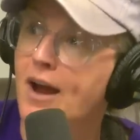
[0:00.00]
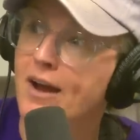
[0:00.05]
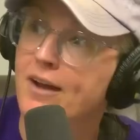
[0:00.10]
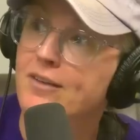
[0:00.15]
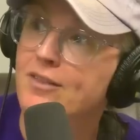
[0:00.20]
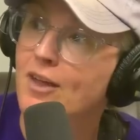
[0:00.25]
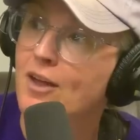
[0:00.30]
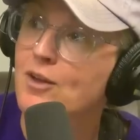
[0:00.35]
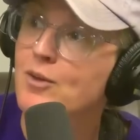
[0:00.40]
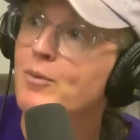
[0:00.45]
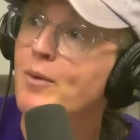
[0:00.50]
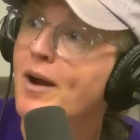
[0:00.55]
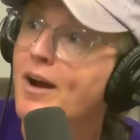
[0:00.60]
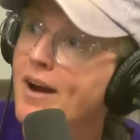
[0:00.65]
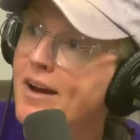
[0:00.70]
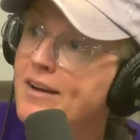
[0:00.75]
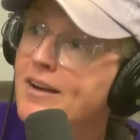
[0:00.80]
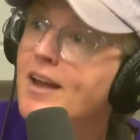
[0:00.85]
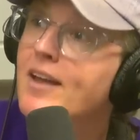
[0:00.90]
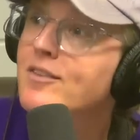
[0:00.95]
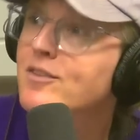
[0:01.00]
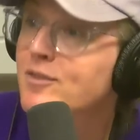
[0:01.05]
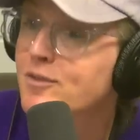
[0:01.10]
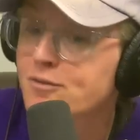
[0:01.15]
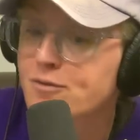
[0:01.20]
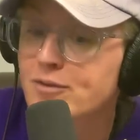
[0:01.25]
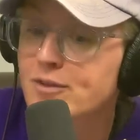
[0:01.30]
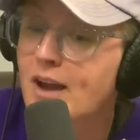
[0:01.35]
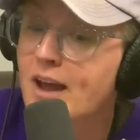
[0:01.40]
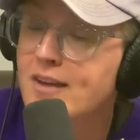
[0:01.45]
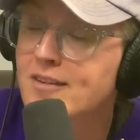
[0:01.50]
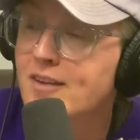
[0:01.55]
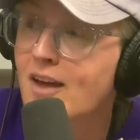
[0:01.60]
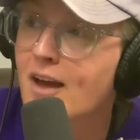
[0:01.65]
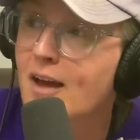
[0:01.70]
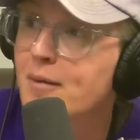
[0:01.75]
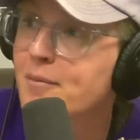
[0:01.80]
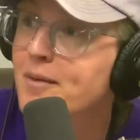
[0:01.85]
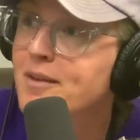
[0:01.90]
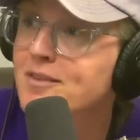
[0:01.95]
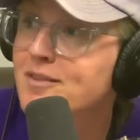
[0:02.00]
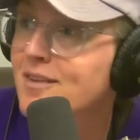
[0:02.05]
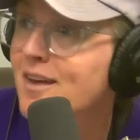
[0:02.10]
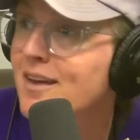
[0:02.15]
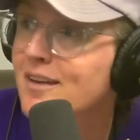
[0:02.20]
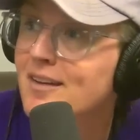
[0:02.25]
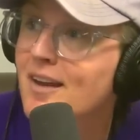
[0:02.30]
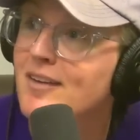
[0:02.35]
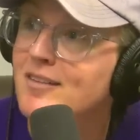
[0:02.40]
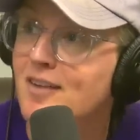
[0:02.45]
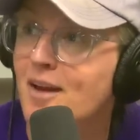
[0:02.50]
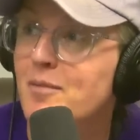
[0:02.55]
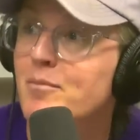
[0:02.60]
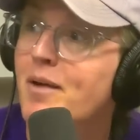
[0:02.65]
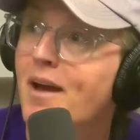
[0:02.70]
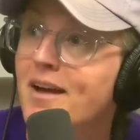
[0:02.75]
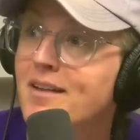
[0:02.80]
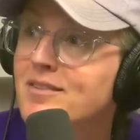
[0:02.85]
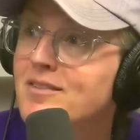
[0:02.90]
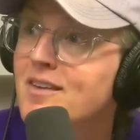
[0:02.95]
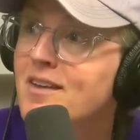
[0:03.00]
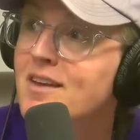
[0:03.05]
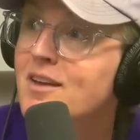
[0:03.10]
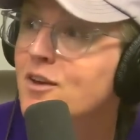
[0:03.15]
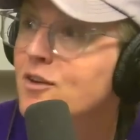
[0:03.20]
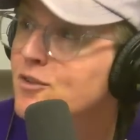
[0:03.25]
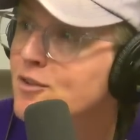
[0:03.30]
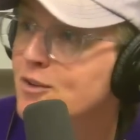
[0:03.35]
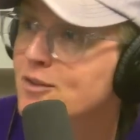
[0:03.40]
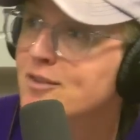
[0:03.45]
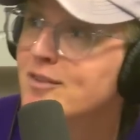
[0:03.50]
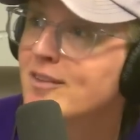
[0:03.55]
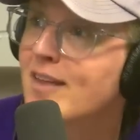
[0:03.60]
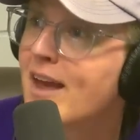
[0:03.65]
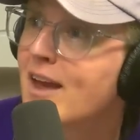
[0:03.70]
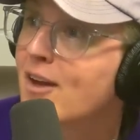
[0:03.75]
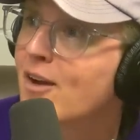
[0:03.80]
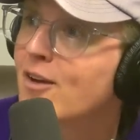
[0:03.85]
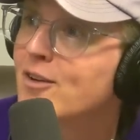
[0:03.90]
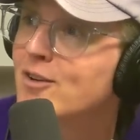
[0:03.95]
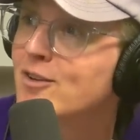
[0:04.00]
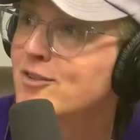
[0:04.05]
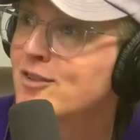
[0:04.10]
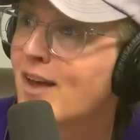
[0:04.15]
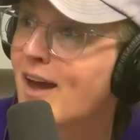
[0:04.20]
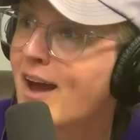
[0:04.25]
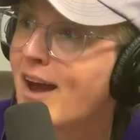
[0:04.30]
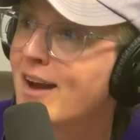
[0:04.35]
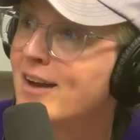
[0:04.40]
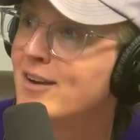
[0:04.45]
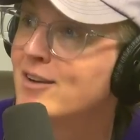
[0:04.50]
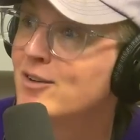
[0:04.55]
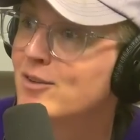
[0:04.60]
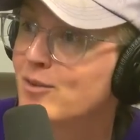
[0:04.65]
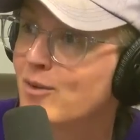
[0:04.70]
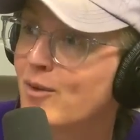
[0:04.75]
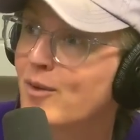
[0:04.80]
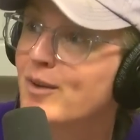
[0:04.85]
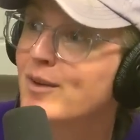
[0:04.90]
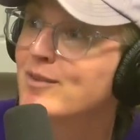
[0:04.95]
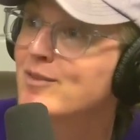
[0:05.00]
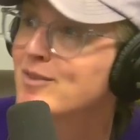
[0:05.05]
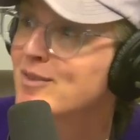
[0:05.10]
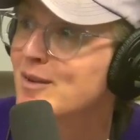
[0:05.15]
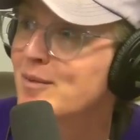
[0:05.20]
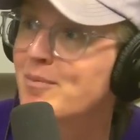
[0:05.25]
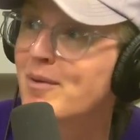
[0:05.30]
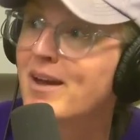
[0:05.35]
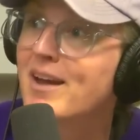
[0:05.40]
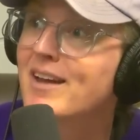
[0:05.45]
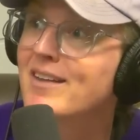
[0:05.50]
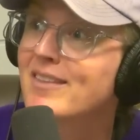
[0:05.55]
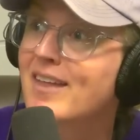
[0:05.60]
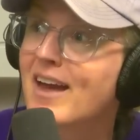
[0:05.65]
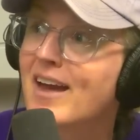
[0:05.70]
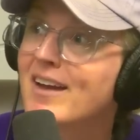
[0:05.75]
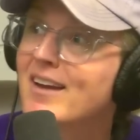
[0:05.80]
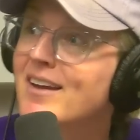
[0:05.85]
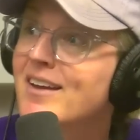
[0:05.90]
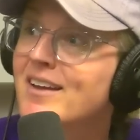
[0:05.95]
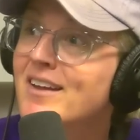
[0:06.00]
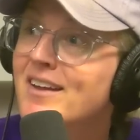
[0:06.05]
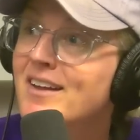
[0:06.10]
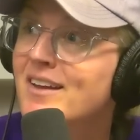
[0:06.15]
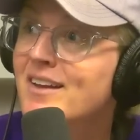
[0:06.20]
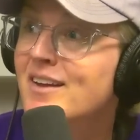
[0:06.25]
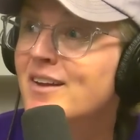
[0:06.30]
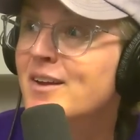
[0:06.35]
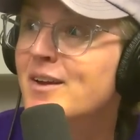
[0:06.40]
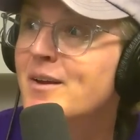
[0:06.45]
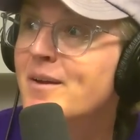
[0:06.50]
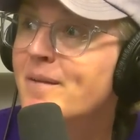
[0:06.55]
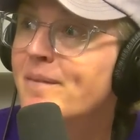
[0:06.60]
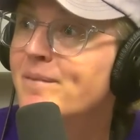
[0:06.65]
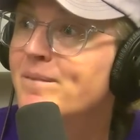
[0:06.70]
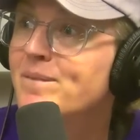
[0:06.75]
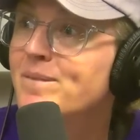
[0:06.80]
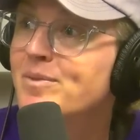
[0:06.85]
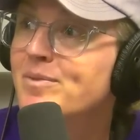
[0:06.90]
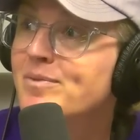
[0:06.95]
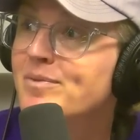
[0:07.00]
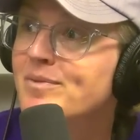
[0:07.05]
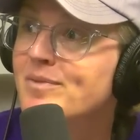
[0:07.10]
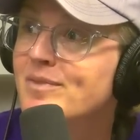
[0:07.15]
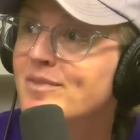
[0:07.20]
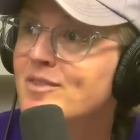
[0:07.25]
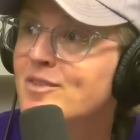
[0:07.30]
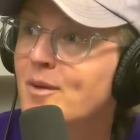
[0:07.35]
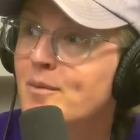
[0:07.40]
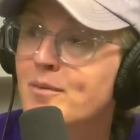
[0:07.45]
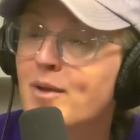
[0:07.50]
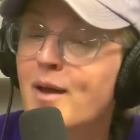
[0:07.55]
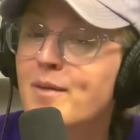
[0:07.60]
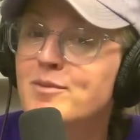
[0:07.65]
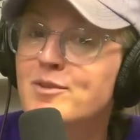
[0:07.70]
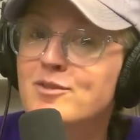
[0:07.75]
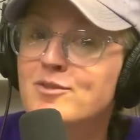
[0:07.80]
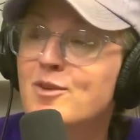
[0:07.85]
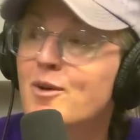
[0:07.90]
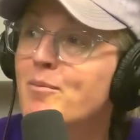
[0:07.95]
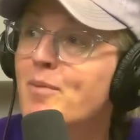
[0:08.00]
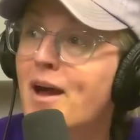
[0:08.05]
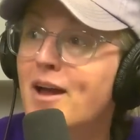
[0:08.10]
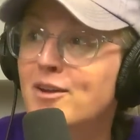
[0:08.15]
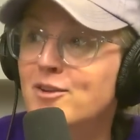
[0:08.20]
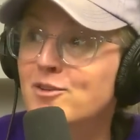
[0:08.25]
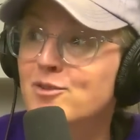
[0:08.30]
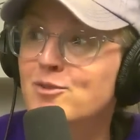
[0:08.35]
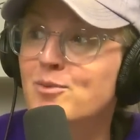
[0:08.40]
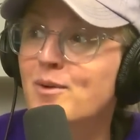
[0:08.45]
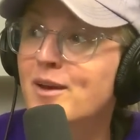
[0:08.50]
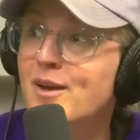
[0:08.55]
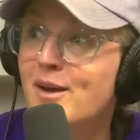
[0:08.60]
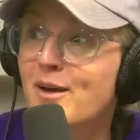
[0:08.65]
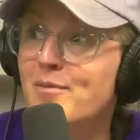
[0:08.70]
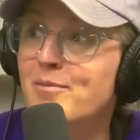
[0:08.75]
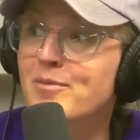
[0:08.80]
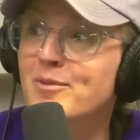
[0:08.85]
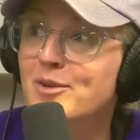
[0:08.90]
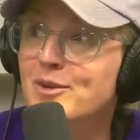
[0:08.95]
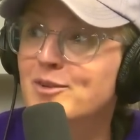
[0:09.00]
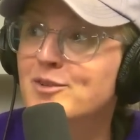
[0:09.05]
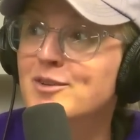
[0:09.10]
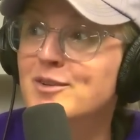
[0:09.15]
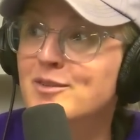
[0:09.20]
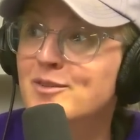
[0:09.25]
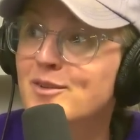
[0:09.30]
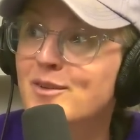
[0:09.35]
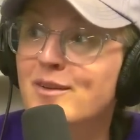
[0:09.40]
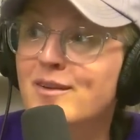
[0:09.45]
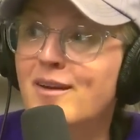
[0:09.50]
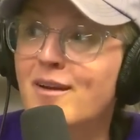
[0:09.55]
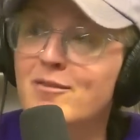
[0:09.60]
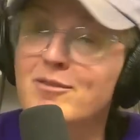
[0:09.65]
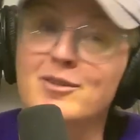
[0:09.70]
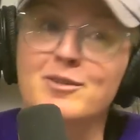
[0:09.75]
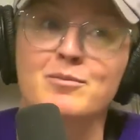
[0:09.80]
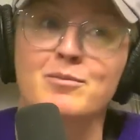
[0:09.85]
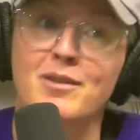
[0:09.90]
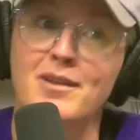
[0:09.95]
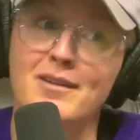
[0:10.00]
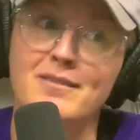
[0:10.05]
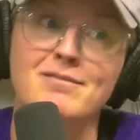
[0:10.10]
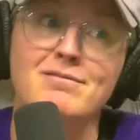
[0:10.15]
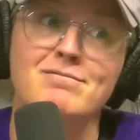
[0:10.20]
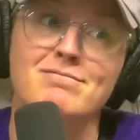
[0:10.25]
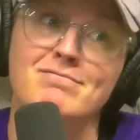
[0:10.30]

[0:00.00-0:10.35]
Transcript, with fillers: No, that you really. Wear. It's nighttime. It's like nighttime pads because you're laying on your side and you're rolling and sleeping and like. Sometimes have, it's so bad you just wake up and your sheets are like covered in blood.